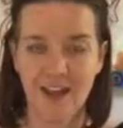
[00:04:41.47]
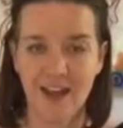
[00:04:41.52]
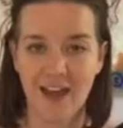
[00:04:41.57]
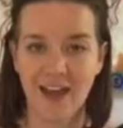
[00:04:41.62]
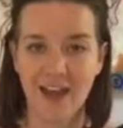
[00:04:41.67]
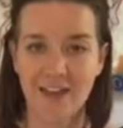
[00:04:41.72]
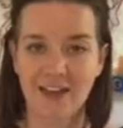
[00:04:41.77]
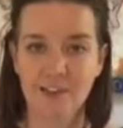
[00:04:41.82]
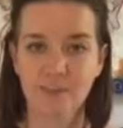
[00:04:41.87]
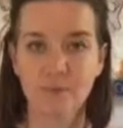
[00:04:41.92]
And
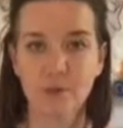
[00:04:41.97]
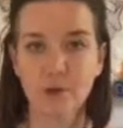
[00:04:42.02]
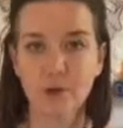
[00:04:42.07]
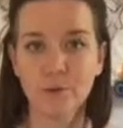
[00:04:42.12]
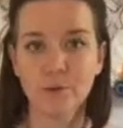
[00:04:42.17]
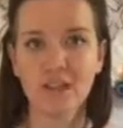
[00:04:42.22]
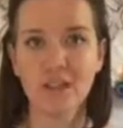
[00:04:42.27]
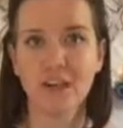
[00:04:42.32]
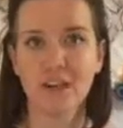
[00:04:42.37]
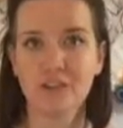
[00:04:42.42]
at the
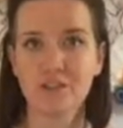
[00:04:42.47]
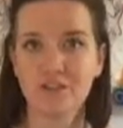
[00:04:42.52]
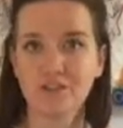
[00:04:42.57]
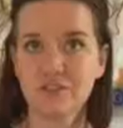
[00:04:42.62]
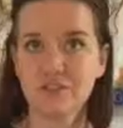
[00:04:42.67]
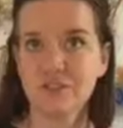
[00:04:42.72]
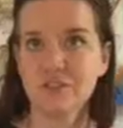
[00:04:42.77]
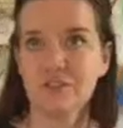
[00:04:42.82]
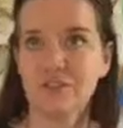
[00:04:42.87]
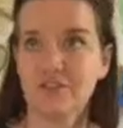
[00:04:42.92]
moment, I do
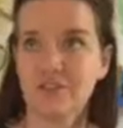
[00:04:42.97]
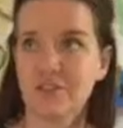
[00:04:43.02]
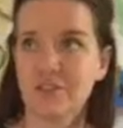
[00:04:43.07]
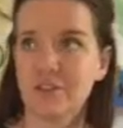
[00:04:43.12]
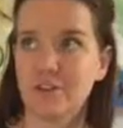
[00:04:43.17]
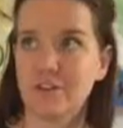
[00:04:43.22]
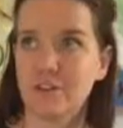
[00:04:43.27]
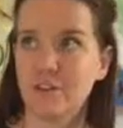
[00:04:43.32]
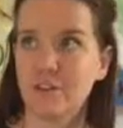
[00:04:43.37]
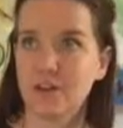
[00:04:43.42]
not
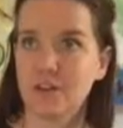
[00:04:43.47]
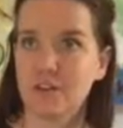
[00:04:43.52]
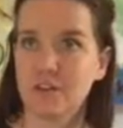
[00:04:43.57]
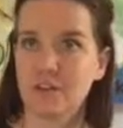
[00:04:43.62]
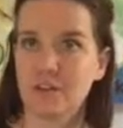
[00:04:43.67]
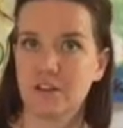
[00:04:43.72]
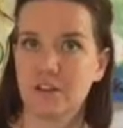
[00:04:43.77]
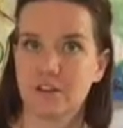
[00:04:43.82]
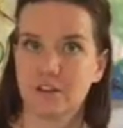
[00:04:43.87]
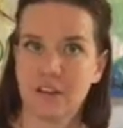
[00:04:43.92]
know
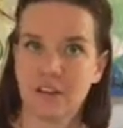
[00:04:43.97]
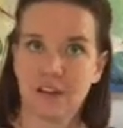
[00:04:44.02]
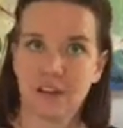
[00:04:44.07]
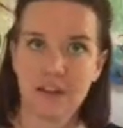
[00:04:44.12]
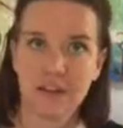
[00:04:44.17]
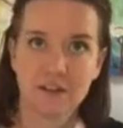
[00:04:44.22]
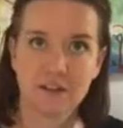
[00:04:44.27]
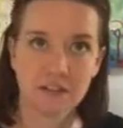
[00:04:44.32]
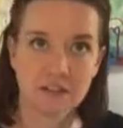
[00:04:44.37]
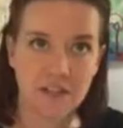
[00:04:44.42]
whether they're
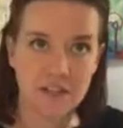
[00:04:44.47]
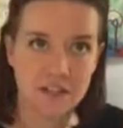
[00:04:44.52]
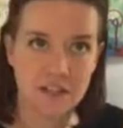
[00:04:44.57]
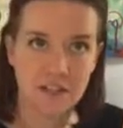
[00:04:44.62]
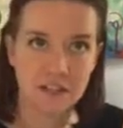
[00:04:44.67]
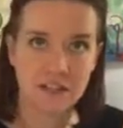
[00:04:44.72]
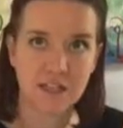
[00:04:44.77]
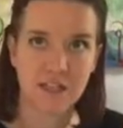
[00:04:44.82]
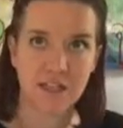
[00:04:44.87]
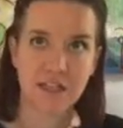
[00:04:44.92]

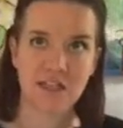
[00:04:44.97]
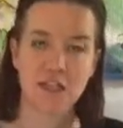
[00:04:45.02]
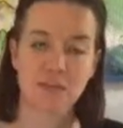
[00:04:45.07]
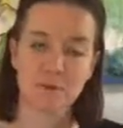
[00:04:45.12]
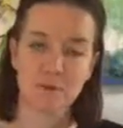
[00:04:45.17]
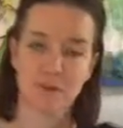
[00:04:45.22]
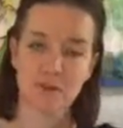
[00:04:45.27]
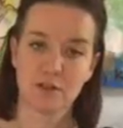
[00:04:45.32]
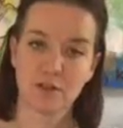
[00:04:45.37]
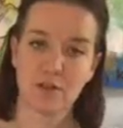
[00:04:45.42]
counting
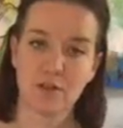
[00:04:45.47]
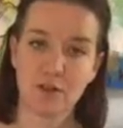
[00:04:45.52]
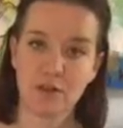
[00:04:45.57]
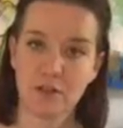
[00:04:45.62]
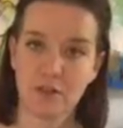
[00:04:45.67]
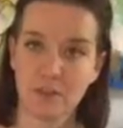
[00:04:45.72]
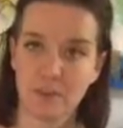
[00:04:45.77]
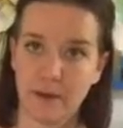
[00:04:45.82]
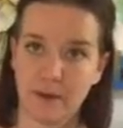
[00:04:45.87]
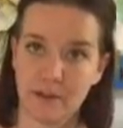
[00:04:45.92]
engagement
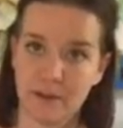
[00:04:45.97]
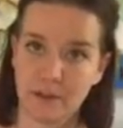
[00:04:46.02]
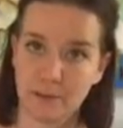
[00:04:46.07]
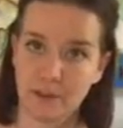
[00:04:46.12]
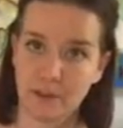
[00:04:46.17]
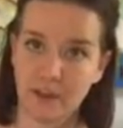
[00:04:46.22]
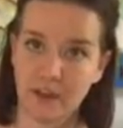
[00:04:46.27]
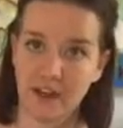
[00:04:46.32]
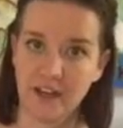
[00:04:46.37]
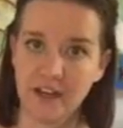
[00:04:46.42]
only by
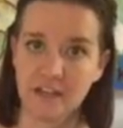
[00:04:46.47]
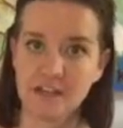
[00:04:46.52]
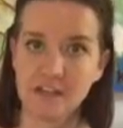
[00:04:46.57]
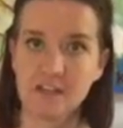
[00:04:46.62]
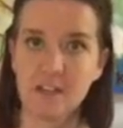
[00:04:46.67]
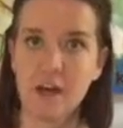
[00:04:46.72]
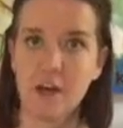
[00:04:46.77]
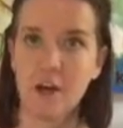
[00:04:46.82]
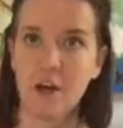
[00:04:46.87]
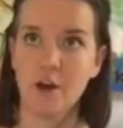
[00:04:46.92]

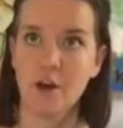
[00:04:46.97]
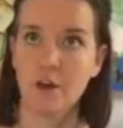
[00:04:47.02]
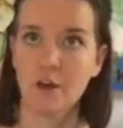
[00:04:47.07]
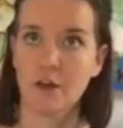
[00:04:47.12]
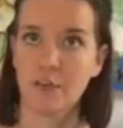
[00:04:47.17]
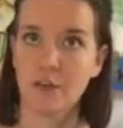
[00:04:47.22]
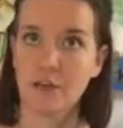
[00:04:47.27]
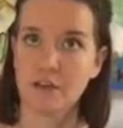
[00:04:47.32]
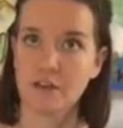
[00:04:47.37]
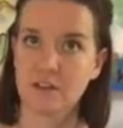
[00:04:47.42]
replies
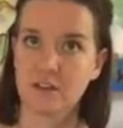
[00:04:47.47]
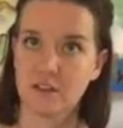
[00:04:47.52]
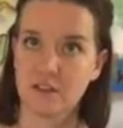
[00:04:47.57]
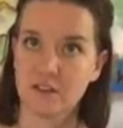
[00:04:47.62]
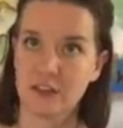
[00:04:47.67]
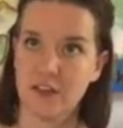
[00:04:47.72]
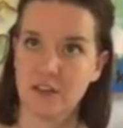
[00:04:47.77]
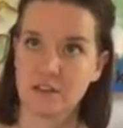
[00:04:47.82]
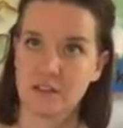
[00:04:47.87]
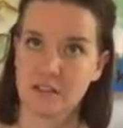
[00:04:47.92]
or whether they're
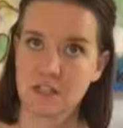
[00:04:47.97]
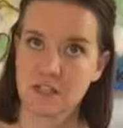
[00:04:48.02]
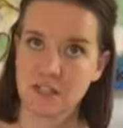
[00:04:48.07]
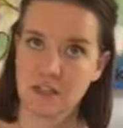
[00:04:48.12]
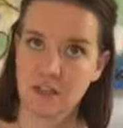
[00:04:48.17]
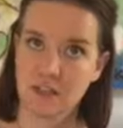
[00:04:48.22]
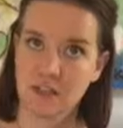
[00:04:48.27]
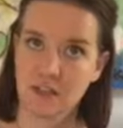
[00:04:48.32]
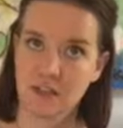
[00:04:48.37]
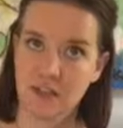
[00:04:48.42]
counting
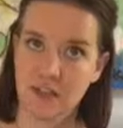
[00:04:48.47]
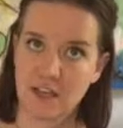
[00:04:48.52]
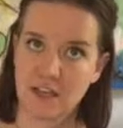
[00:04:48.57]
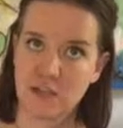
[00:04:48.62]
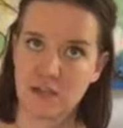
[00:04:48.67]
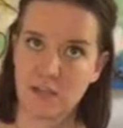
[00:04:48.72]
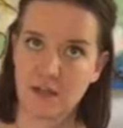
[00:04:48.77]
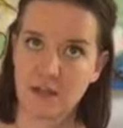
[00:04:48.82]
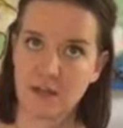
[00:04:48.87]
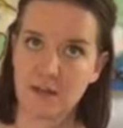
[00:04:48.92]

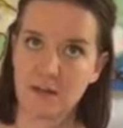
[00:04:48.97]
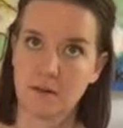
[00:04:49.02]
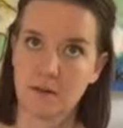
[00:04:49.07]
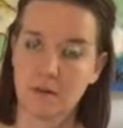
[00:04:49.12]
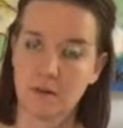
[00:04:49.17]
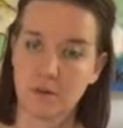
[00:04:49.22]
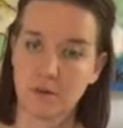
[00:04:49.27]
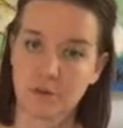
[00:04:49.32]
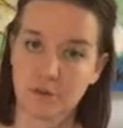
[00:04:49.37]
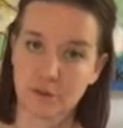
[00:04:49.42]
engagement
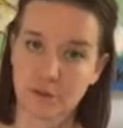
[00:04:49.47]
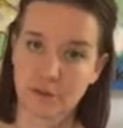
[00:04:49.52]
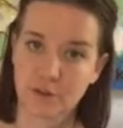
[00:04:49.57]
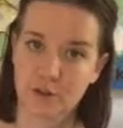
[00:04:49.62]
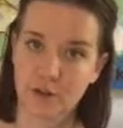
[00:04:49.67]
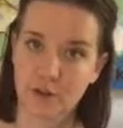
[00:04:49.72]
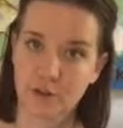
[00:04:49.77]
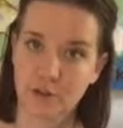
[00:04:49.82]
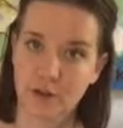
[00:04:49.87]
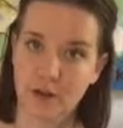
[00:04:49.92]

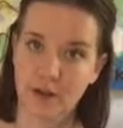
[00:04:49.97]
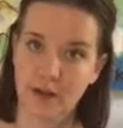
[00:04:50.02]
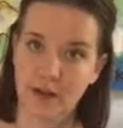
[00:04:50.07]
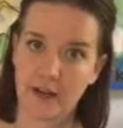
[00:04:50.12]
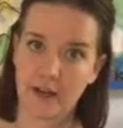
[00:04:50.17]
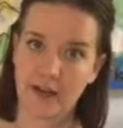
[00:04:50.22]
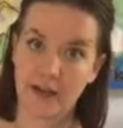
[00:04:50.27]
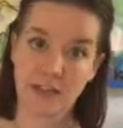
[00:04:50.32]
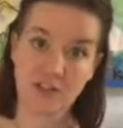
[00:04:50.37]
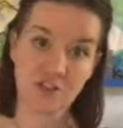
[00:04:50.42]
also
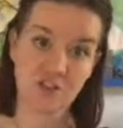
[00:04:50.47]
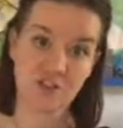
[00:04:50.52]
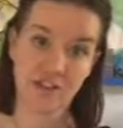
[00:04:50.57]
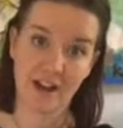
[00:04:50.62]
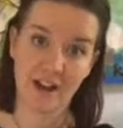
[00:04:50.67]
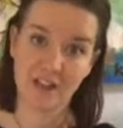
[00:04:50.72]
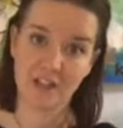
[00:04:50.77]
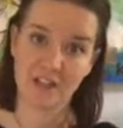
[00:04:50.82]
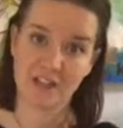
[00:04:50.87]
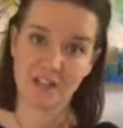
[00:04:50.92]
by
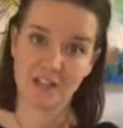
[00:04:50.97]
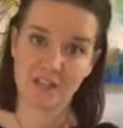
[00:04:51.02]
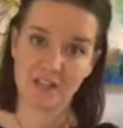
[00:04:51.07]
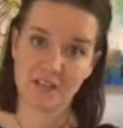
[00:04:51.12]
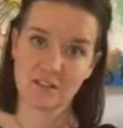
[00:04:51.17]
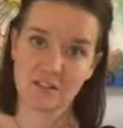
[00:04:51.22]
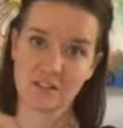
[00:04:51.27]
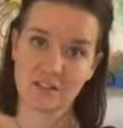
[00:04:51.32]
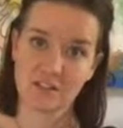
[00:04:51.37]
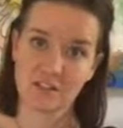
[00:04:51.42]

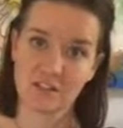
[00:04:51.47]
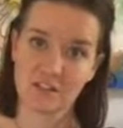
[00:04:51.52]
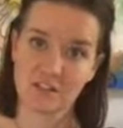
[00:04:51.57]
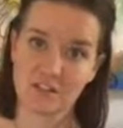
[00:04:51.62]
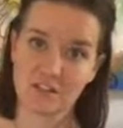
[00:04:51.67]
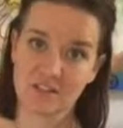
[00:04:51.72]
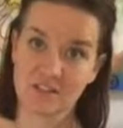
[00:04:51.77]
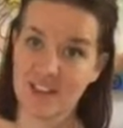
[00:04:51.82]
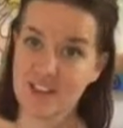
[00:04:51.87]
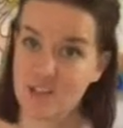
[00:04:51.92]
interaction, such
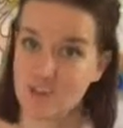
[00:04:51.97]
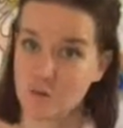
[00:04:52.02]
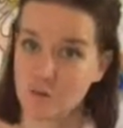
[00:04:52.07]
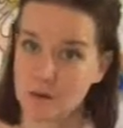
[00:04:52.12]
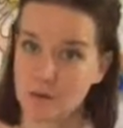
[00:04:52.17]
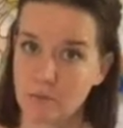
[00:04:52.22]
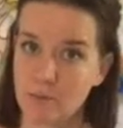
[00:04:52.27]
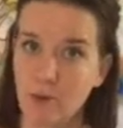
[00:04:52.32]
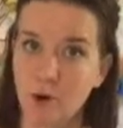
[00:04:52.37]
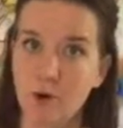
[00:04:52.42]
as
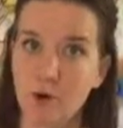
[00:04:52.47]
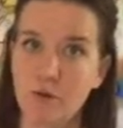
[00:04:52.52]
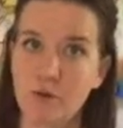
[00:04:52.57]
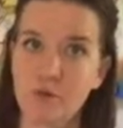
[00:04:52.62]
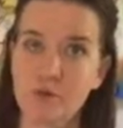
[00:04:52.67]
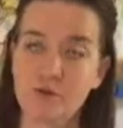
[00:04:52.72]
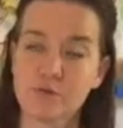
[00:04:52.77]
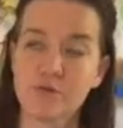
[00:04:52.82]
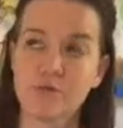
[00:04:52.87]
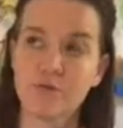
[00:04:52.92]
answering
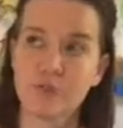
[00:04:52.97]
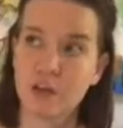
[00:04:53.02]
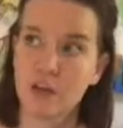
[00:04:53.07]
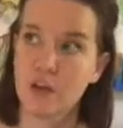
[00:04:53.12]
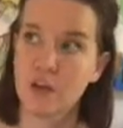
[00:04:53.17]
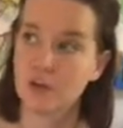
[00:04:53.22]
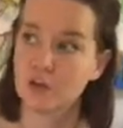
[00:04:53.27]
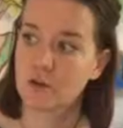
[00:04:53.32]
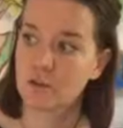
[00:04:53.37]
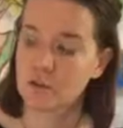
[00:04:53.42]
polls,
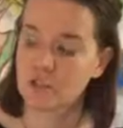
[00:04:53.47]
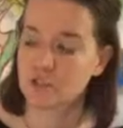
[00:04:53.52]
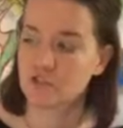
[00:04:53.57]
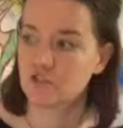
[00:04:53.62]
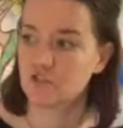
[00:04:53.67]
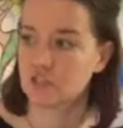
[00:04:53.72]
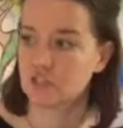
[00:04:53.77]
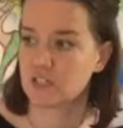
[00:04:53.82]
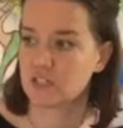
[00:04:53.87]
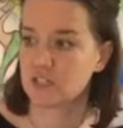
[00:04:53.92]

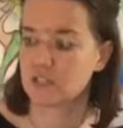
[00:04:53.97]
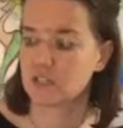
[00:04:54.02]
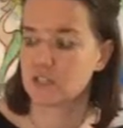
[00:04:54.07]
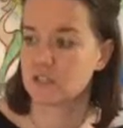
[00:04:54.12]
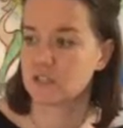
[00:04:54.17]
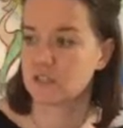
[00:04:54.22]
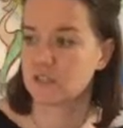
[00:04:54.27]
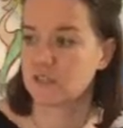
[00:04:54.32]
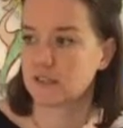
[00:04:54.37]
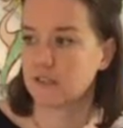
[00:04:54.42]

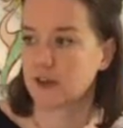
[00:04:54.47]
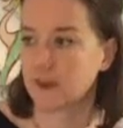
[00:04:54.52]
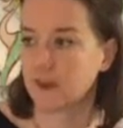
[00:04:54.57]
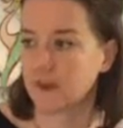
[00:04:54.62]
questions,